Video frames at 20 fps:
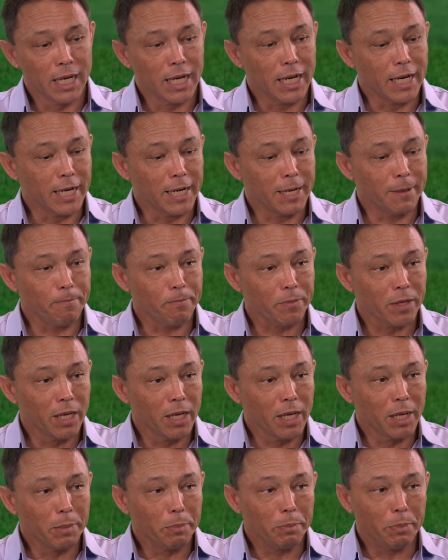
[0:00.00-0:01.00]

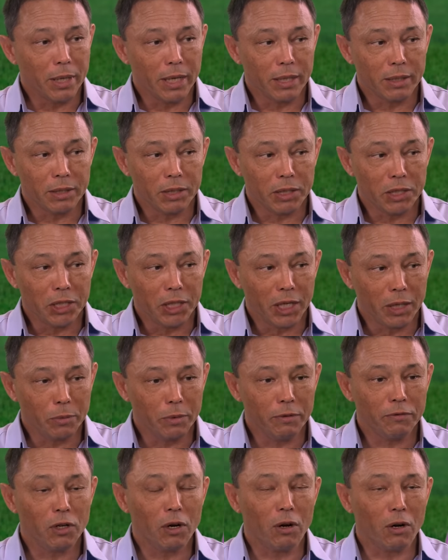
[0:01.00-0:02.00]
But, you know,
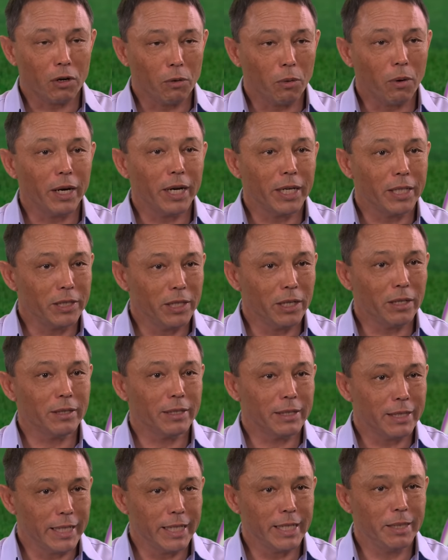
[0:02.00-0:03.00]
we've got quite a
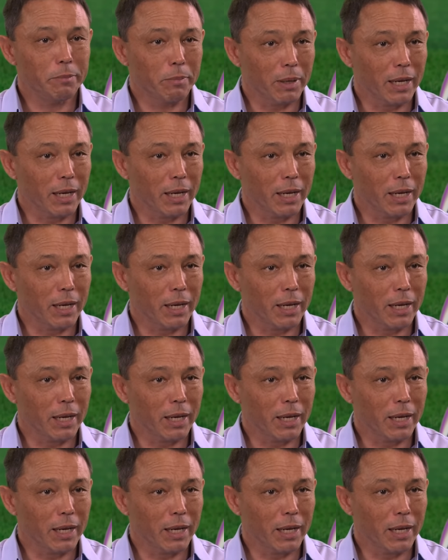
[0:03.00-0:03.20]
young team